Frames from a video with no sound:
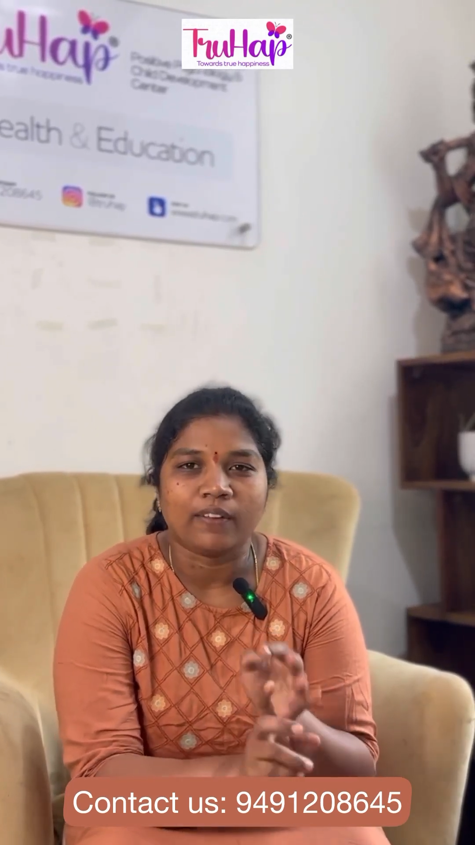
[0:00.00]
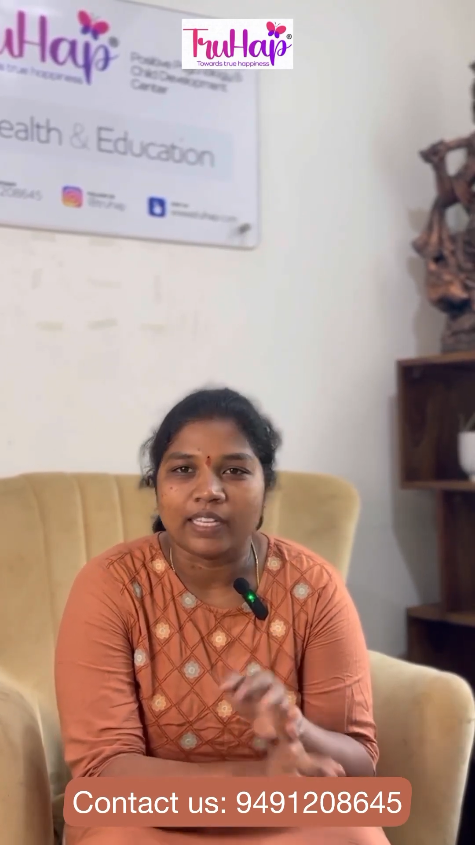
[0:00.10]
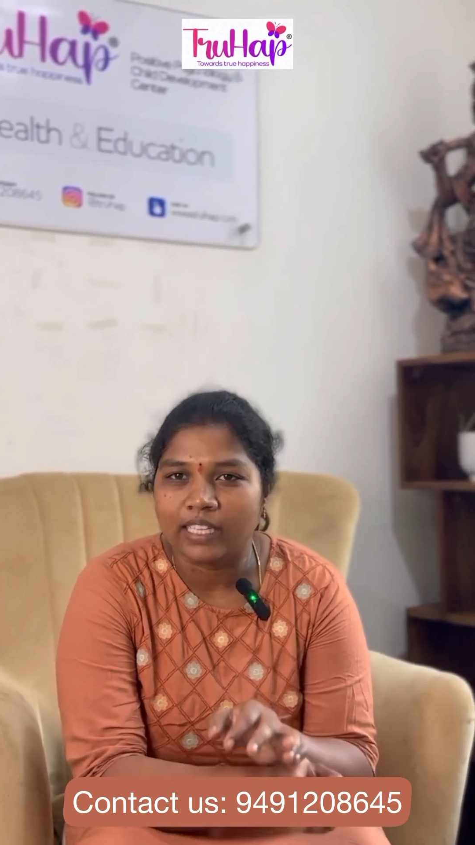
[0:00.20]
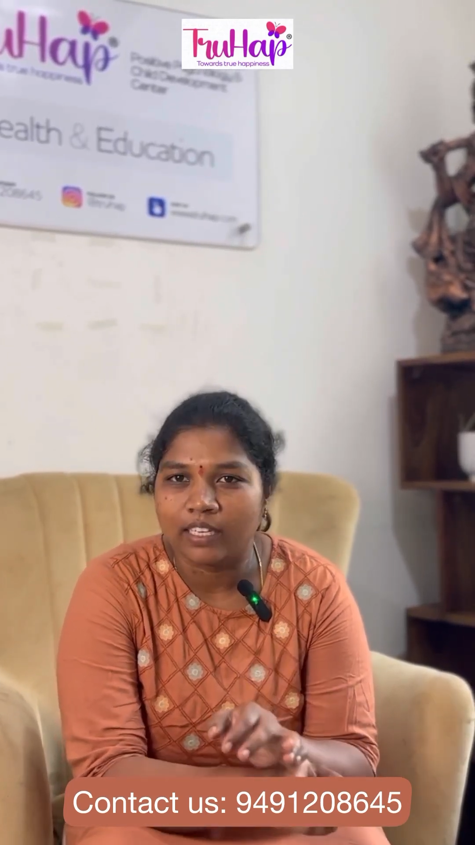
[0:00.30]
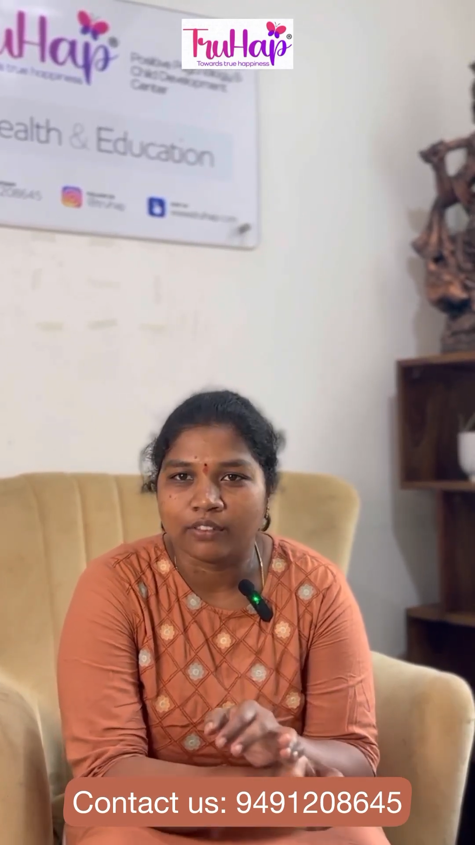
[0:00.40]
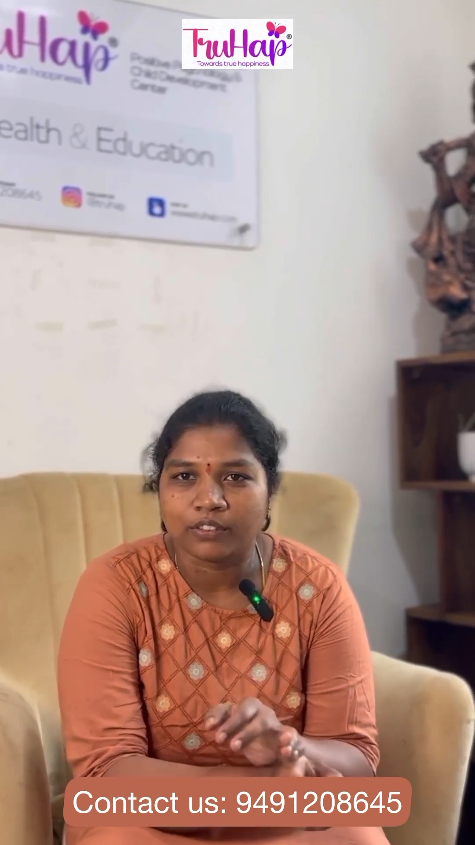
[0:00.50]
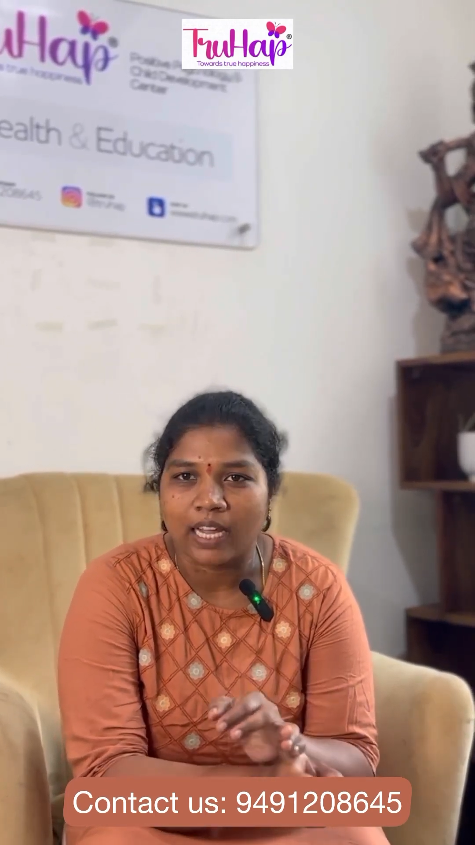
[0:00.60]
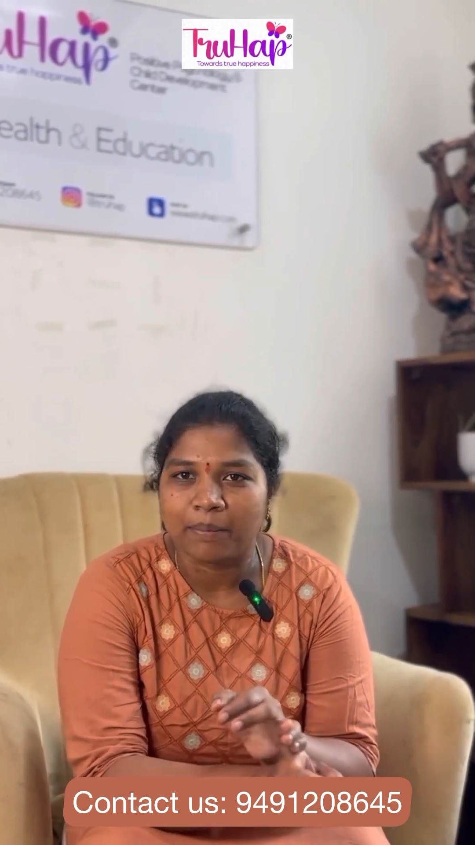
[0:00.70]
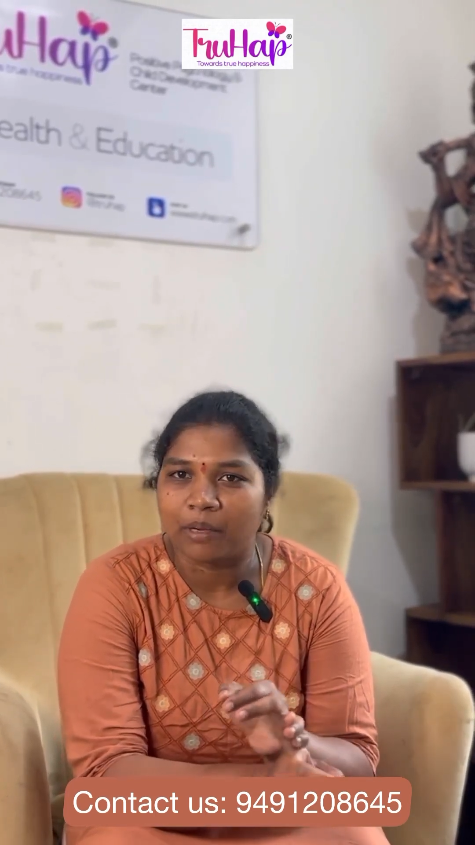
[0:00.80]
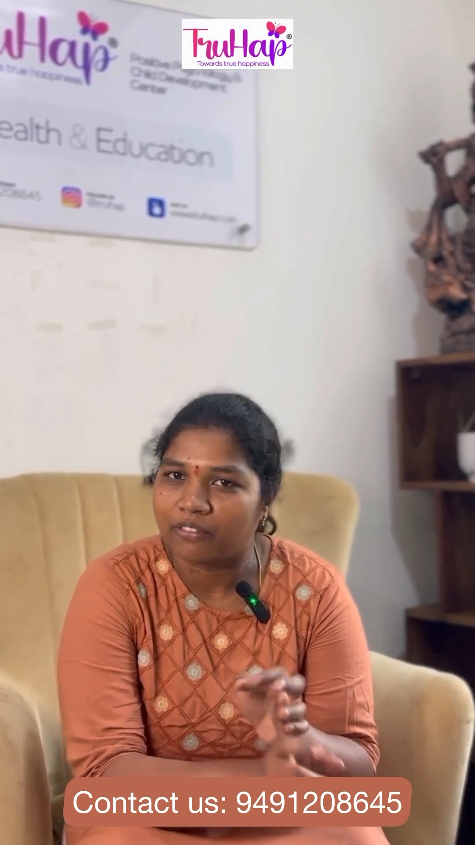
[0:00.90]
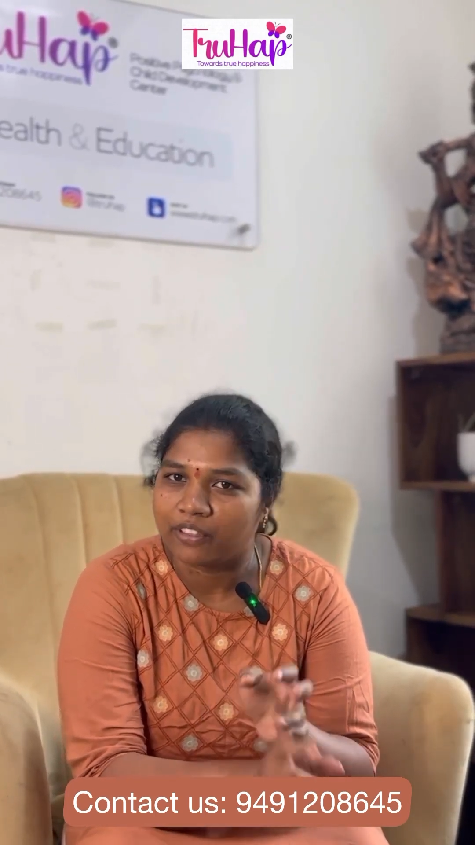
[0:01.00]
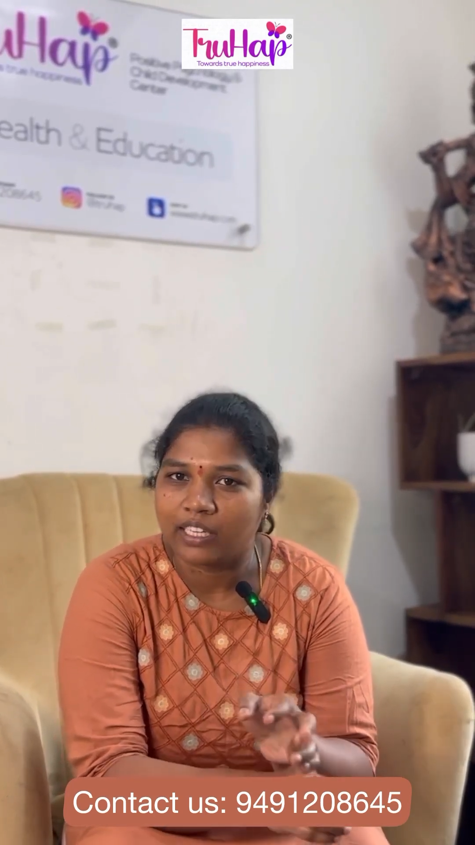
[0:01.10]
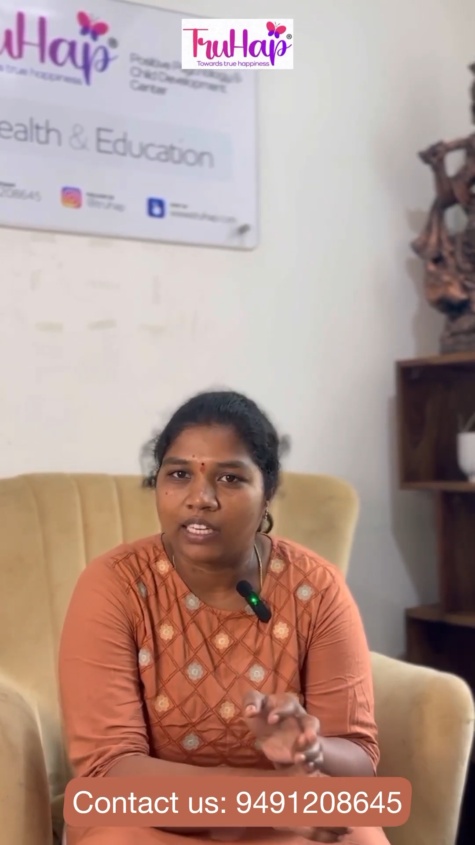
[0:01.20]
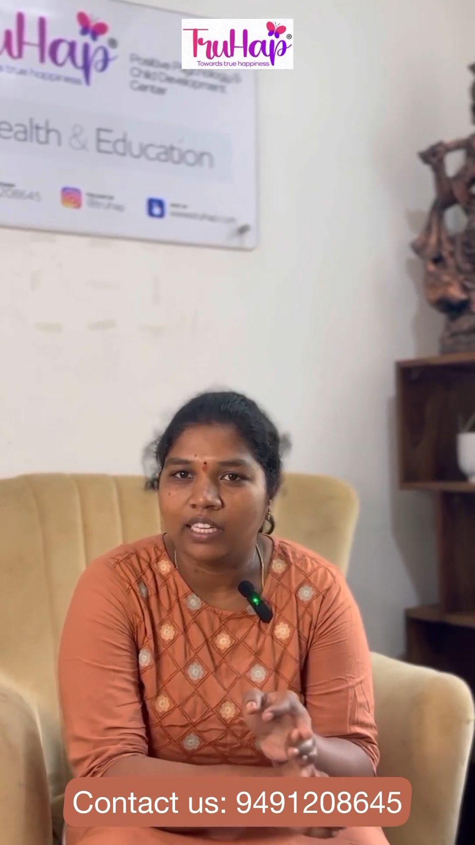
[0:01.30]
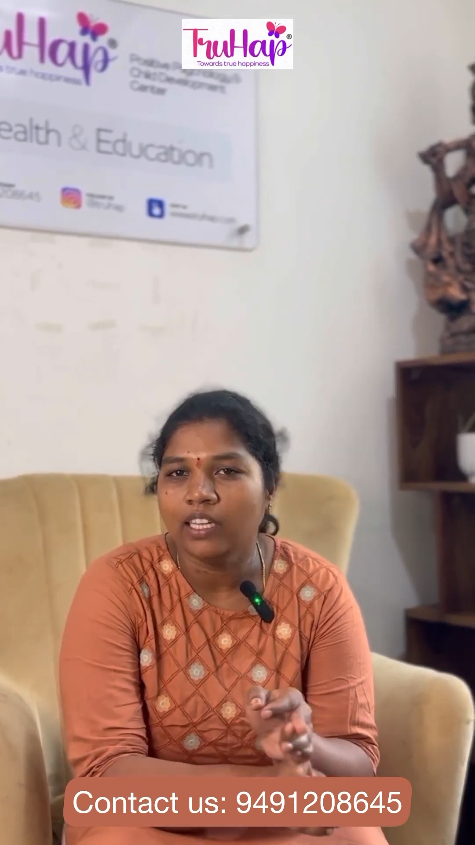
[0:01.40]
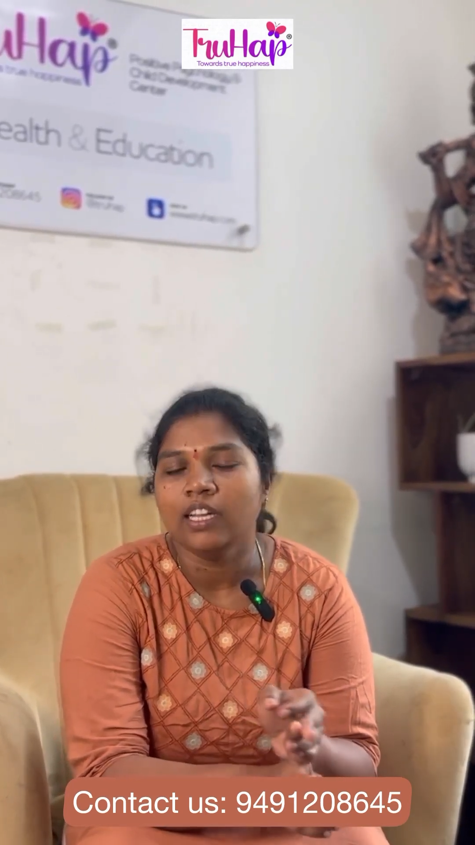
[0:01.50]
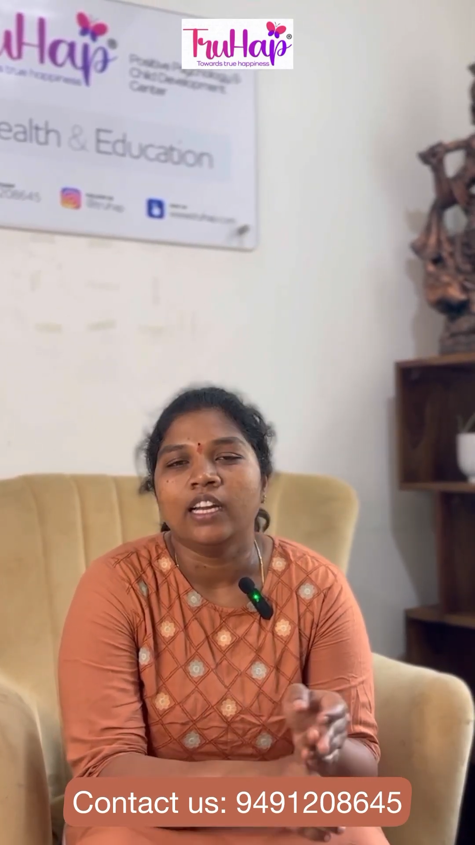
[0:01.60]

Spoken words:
1 year of time, definitely.